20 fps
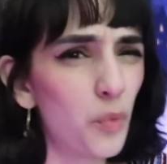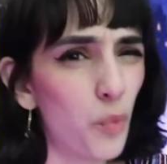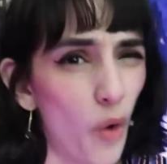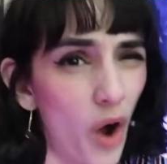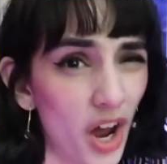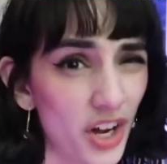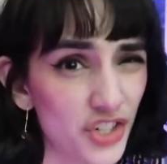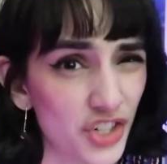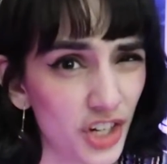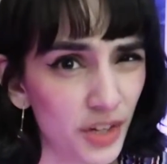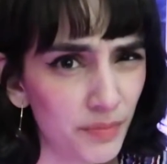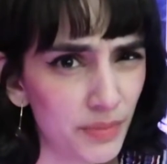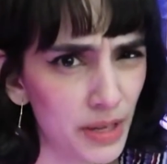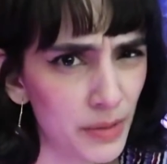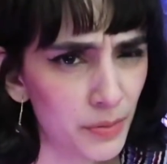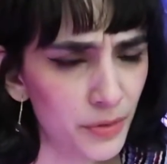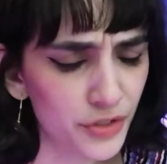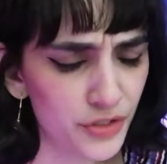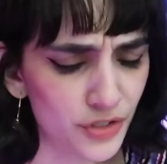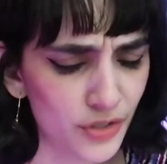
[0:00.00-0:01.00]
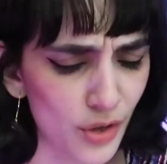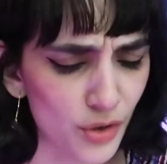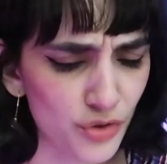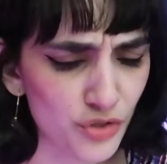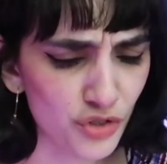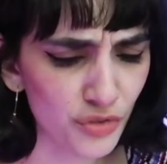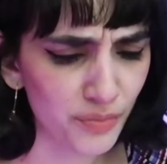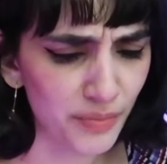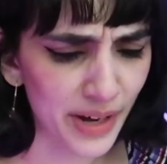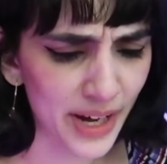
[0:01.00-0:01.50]
watching people's
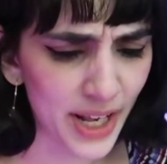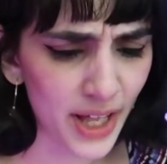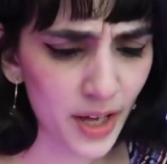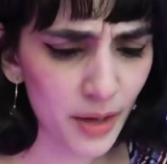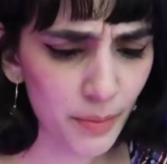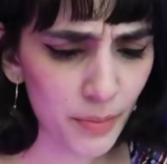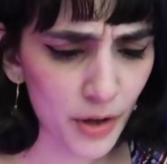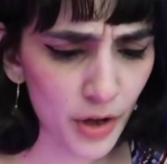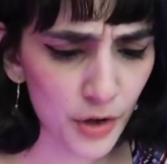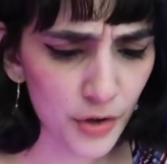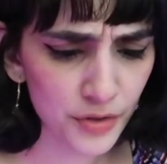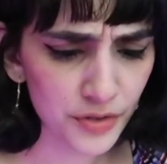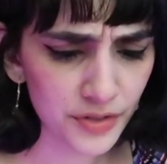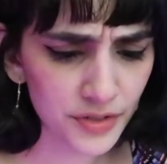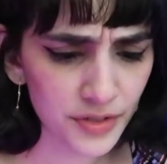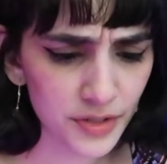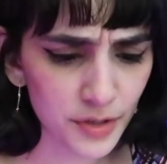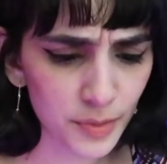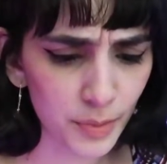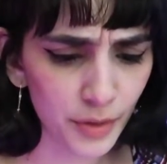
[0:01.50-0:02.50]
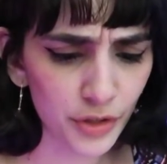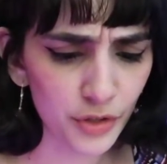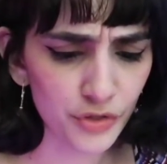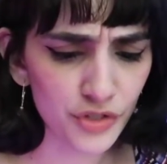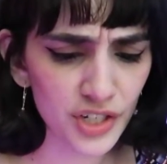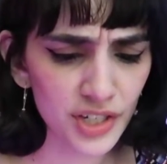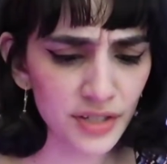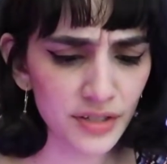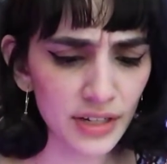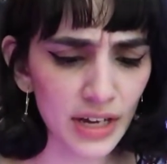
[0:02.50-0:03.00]
social media posts, but they're
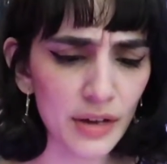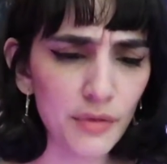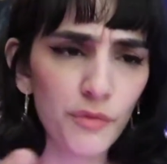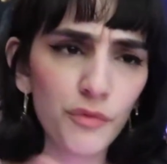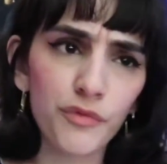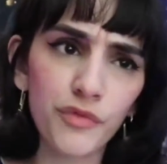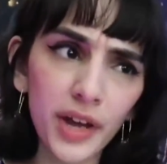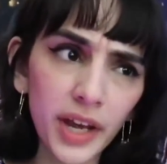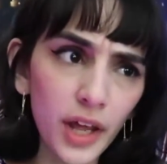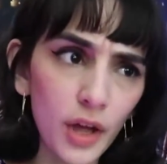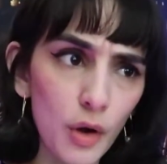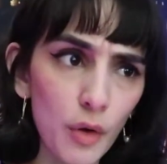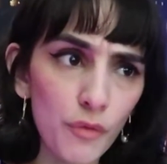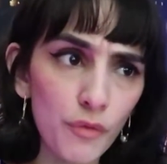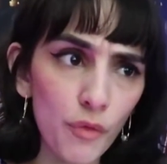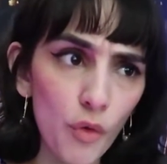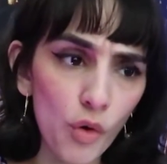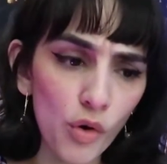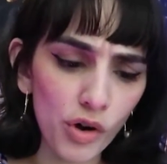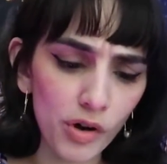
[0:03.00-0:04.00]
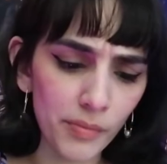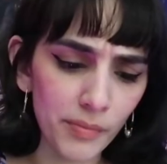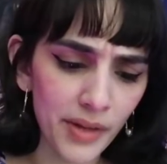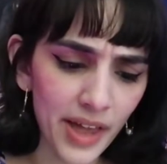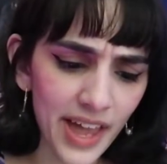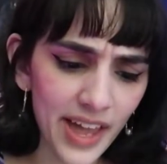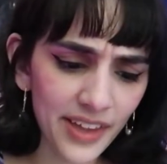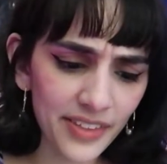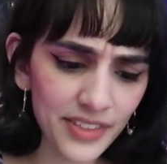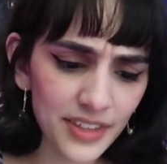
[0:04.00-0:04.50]
just in video form,
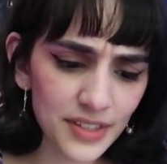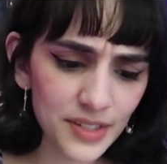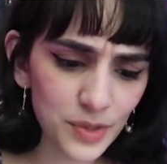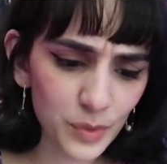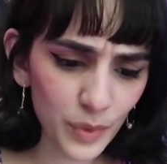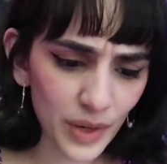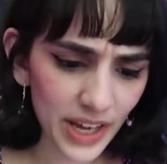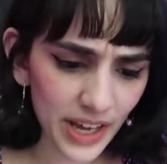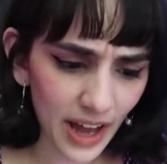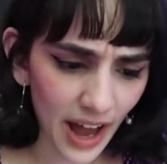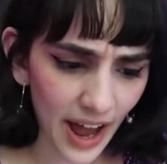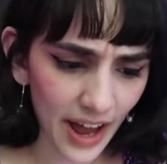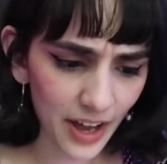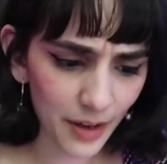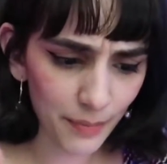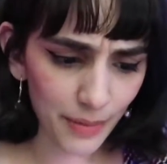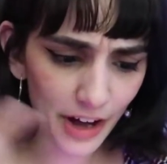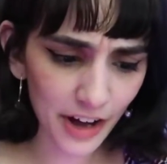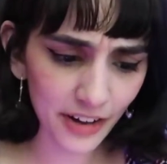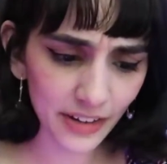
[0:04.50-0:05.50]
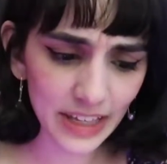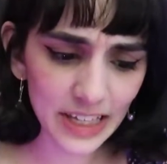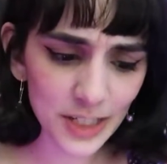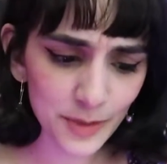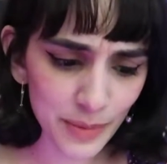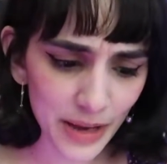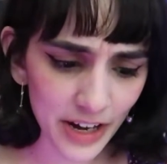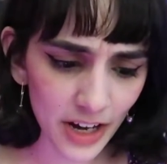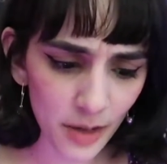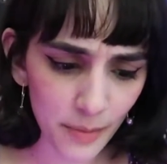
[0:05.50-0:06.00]
and this week I apparently
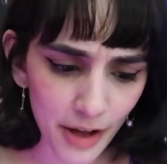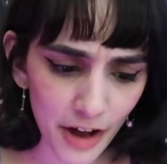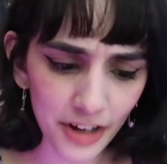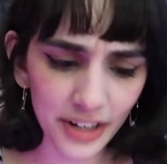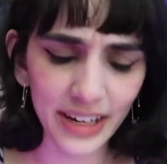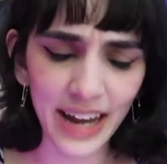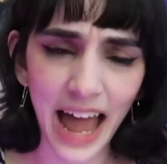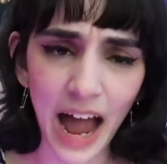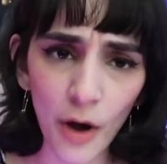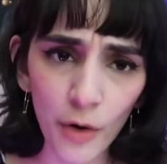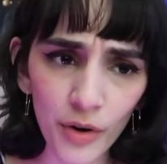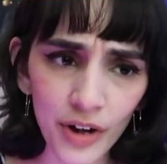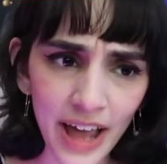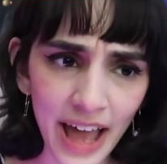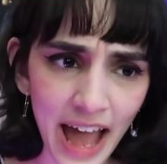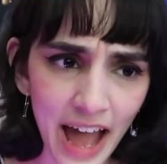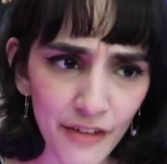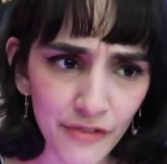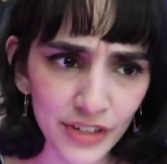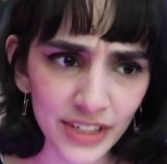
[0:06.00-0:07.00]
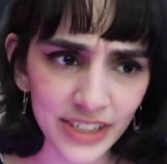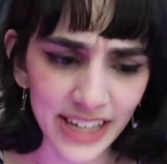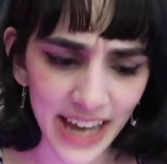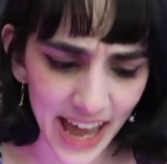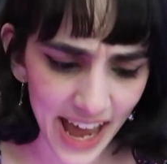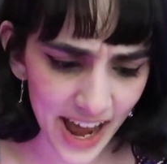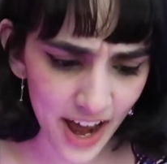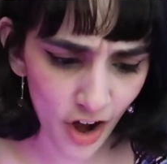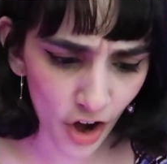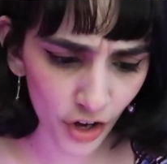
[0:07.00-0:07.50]
spent about an hour and a half a
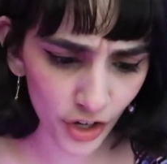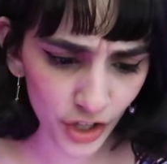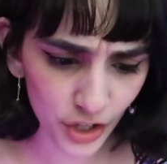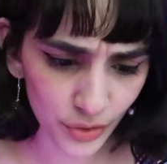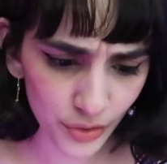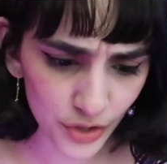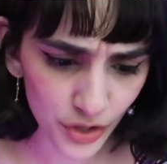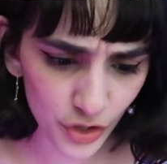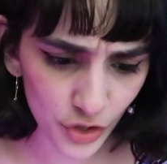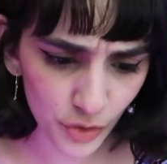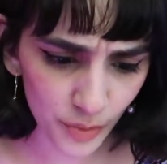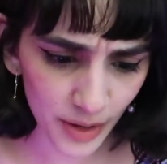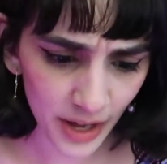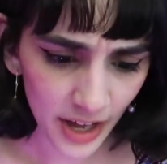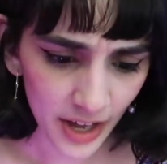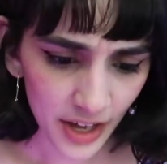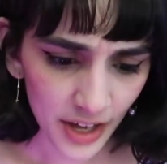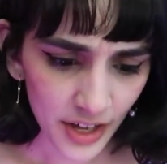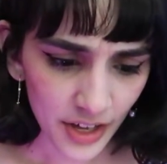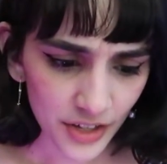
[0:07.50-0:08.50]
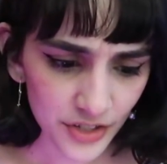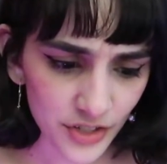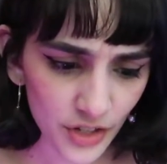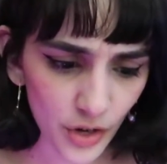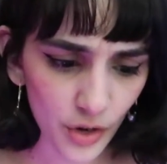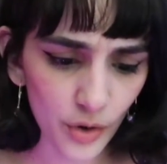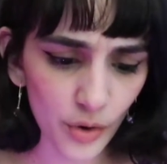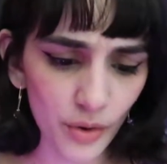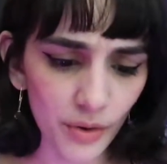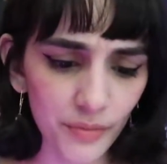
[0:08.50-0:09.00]
day on YouTube,
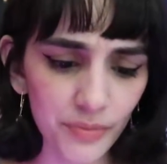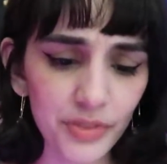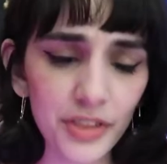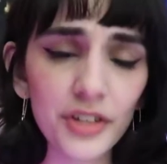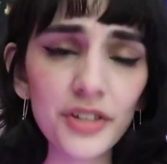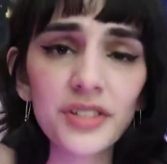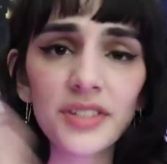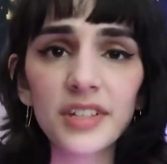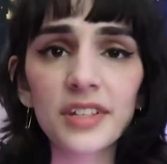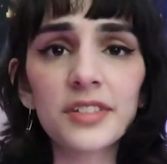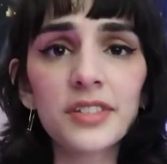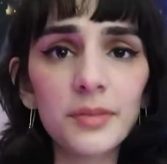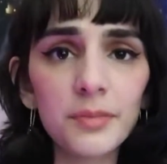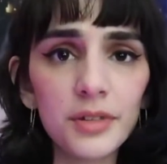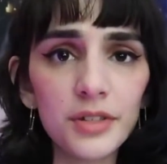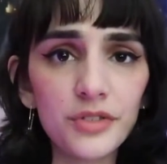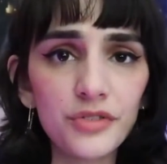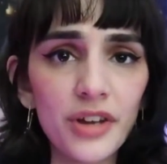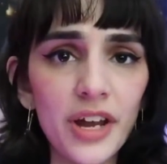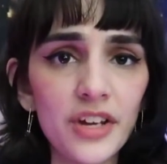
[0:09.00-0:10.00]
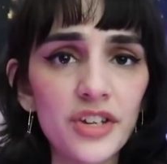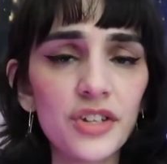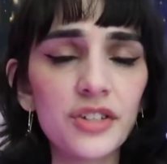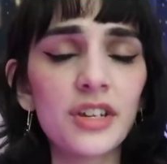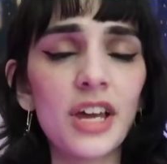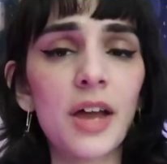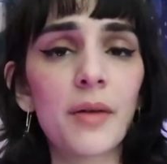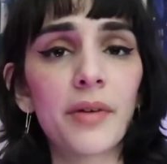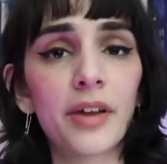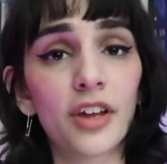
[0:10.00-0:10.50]
so there's still some distraction
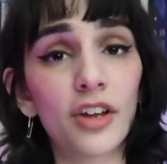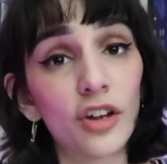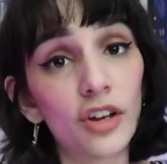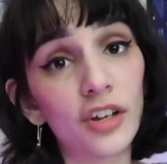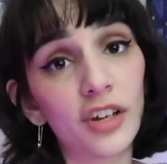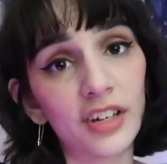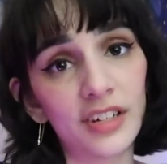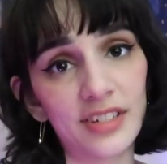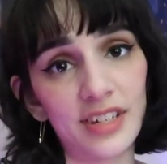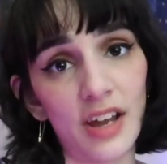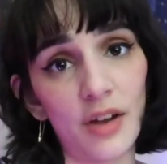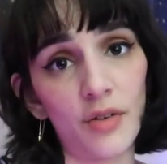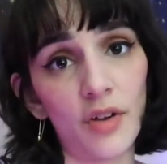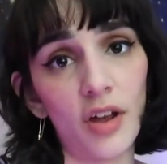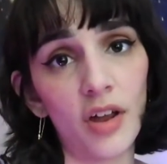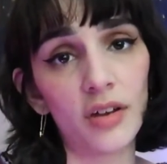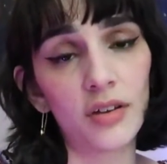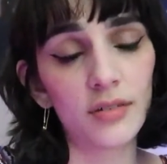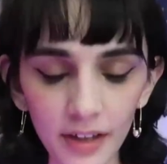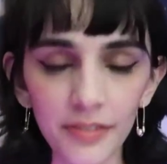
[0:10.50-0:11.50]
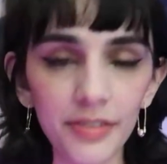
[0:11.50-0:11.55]
time I could cut down on.